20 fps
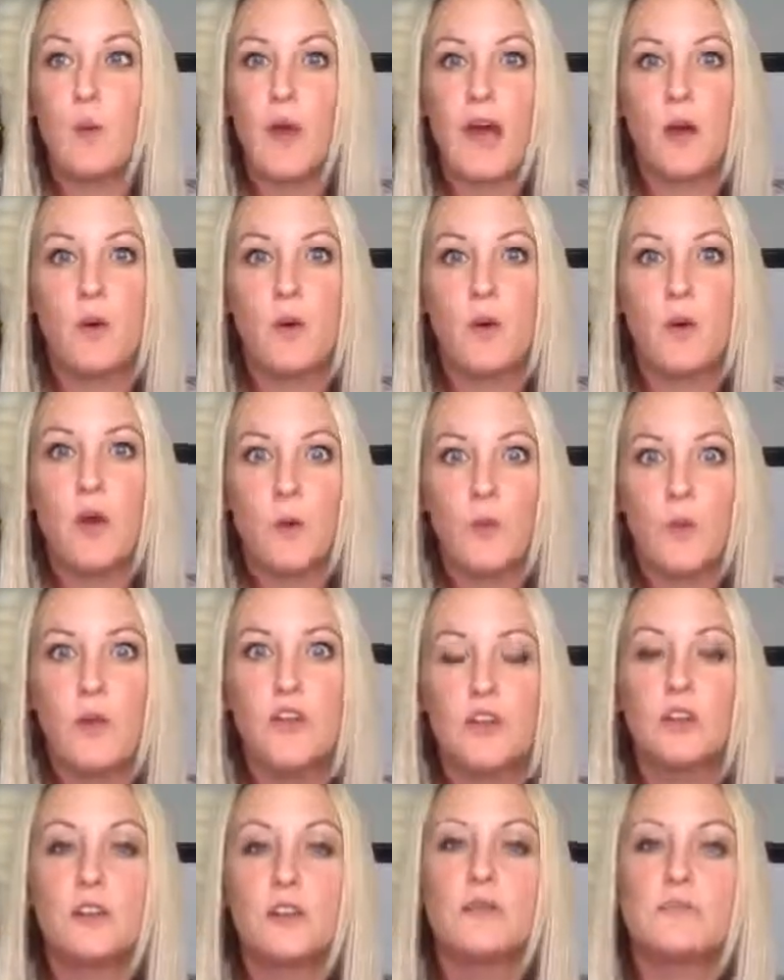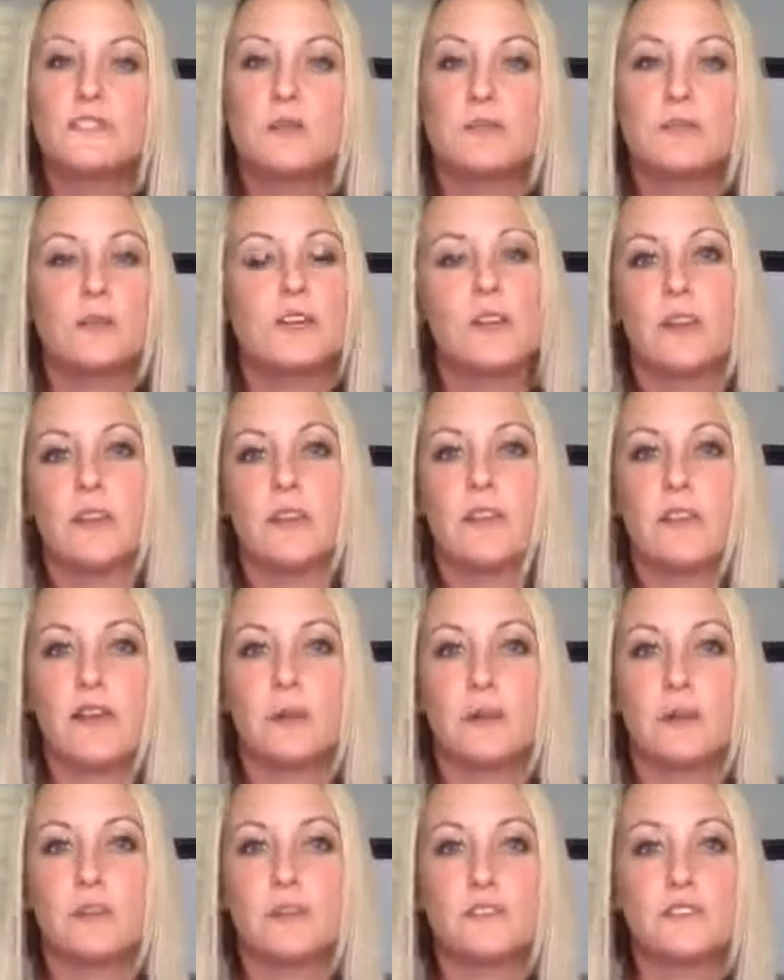wow, we could use somebody like
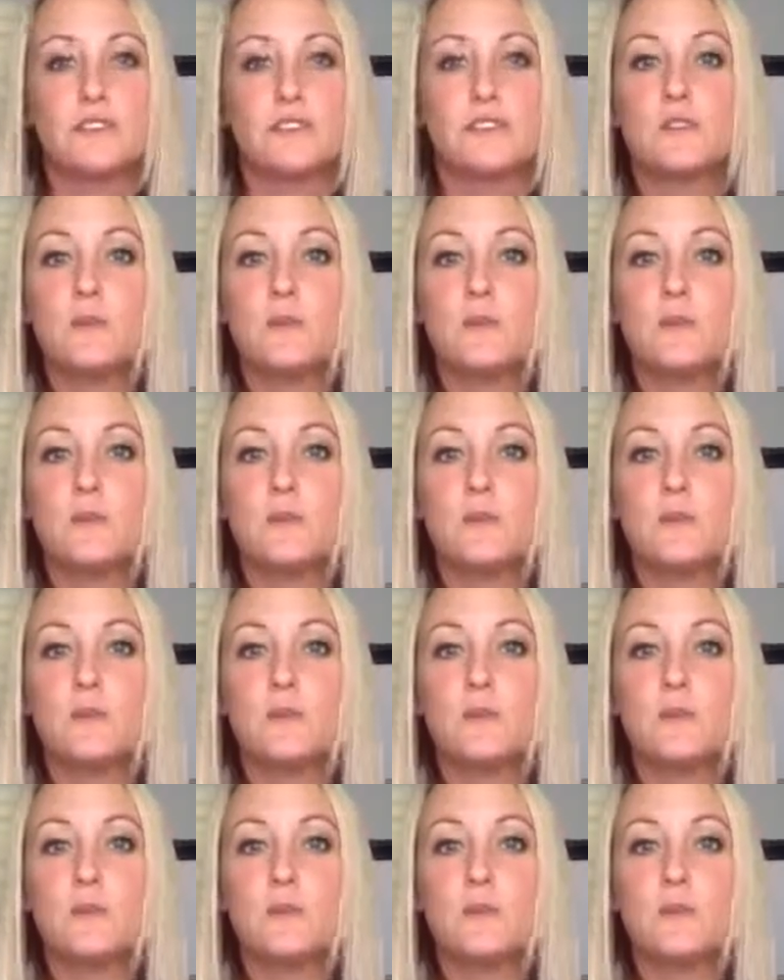that person.